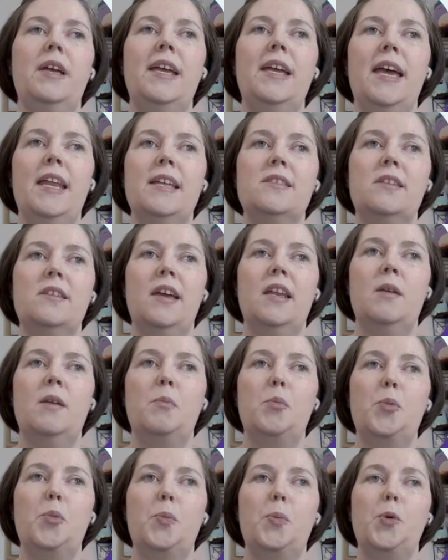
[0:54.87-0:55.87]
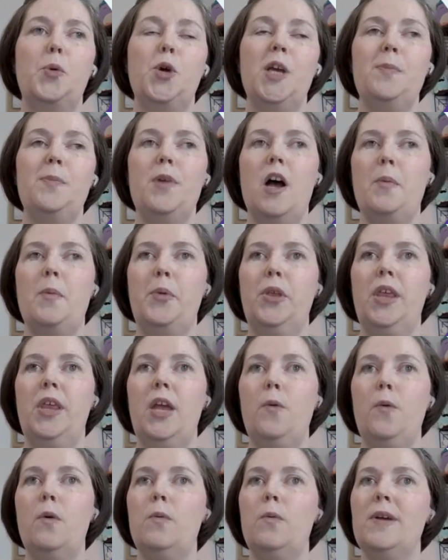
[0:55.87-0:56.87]
Again, it's going to
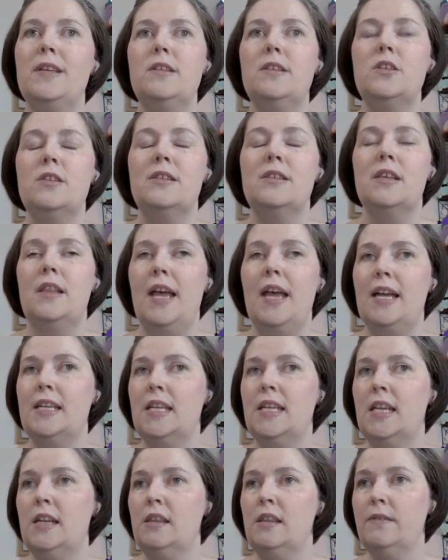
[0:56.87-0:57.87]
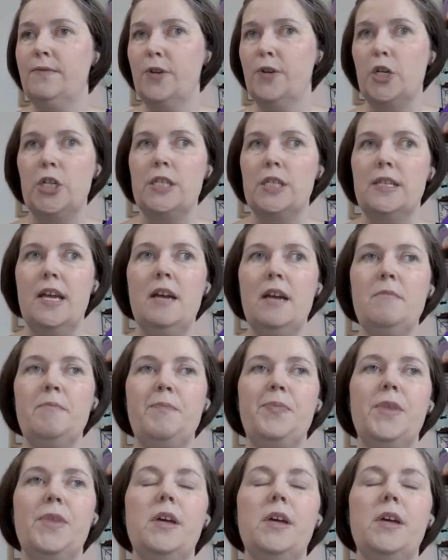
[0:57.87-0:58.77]
pre-populate what we selected in the first step.